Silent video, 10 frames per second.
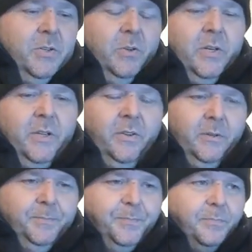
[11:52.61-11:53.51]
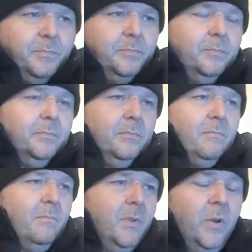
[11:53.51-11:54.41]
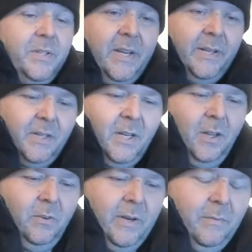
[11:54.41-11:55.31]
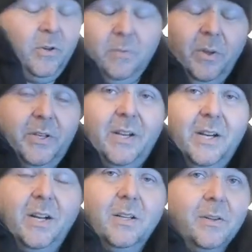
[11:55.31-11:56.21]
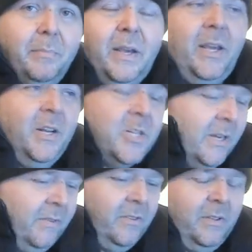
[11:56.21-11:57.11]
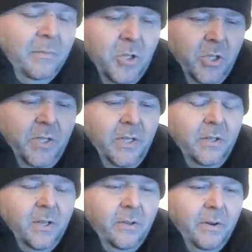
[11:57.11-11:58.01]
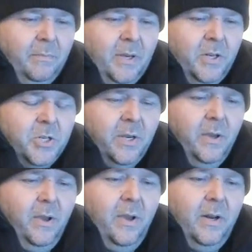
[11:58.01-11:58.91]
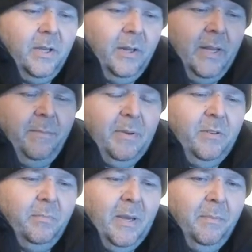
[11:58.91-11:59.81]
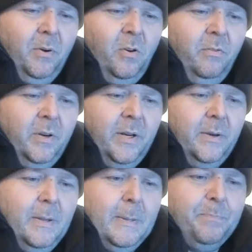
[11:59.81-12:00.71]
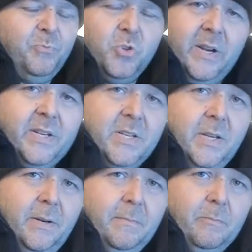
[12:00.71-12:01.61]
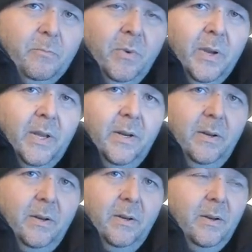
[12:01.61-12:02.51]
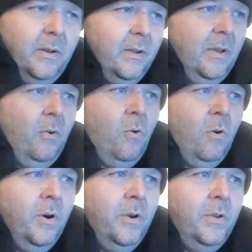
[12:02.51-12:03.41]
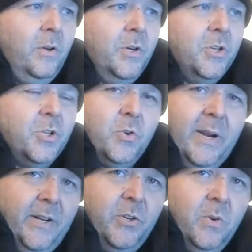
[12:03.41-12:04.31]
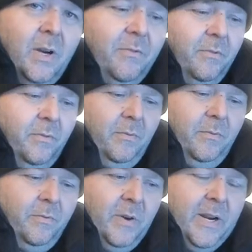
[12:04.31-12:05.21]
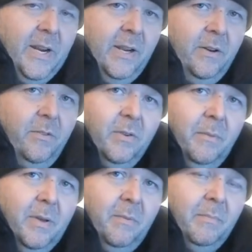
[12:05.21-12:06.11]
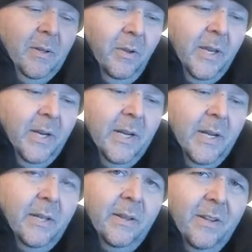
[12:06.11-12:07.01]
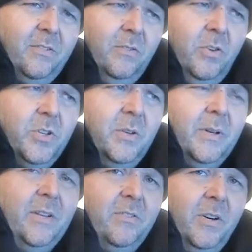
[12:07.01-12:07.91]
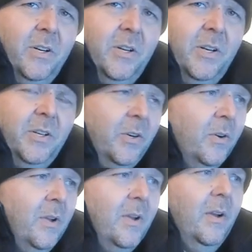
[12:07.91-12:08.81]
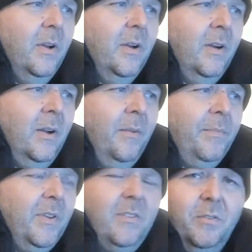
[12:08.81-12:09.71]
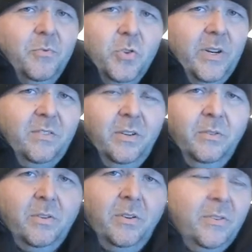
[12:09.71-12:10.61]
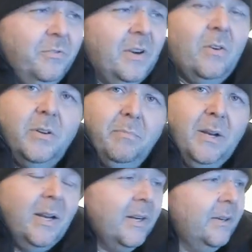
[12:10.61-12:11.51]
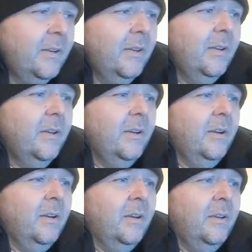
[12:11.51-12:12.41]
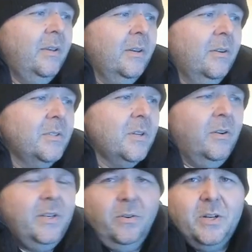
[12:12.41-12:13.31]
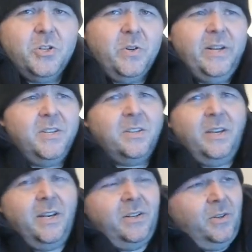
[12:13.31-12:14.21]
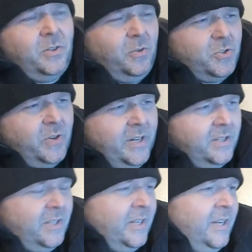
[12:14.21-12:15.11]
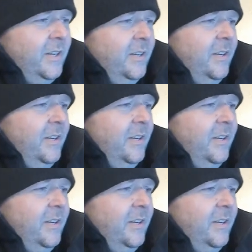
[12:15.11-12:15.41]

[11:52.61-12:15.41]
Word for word: You could either you could take the coloring, you could well you could color the page obviously, but you could take the coloring page, you could lay a piece of paper over it, trace it, right? Or you could just try to draw it freehand from it by looking at it, and that's usually what I started to do. Because, um, you know, tracing was always frowned upon. Uh, you know, it's, oh, you don't want to trace that. You know, don't trace that.